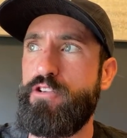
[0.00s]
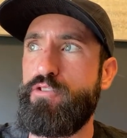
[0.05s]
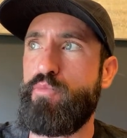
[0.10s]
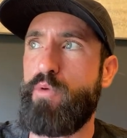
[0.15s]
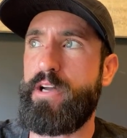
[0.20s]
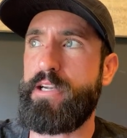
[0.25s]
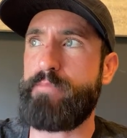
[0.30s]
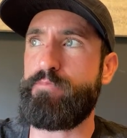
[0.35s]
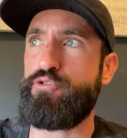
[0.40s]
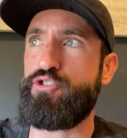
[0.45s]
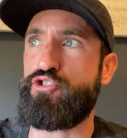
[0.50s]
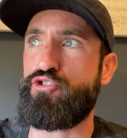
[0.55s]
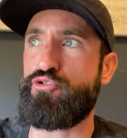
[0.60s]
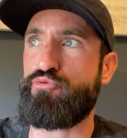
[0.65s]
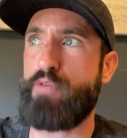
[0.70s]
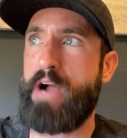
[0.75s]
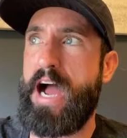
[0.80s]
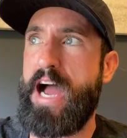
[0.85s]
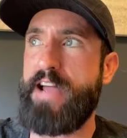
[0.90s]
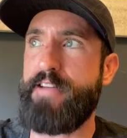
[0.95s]
You want them
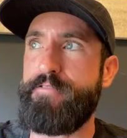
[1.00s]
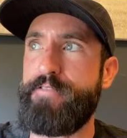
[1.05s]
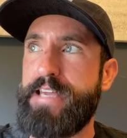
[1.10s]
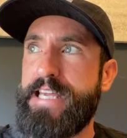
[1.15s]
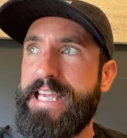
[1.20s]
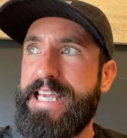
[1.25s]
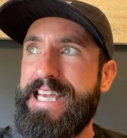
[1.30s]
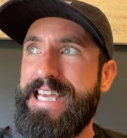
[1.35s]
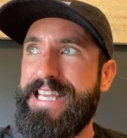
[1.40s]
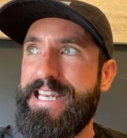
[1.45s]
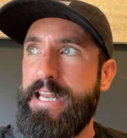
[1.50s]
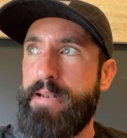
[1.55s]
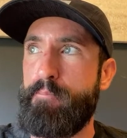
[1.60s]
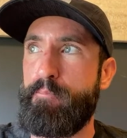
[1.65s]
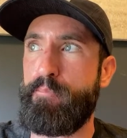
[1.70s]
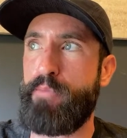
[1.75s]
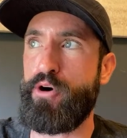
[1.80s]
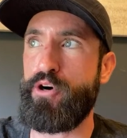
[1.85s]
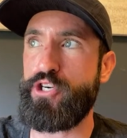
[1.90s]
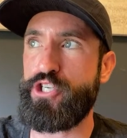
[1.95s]
driving in
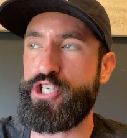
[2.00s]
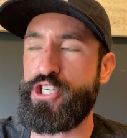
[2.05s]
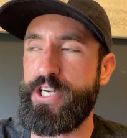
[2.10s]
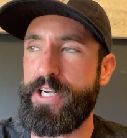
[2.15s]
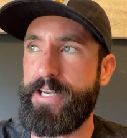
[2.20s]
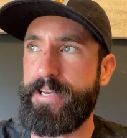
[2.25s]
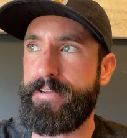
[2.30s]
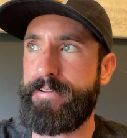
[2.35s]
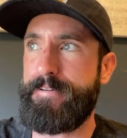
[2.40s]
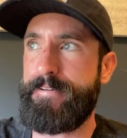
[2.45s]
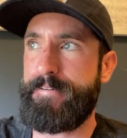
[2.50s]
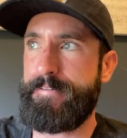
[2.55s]
and pushing.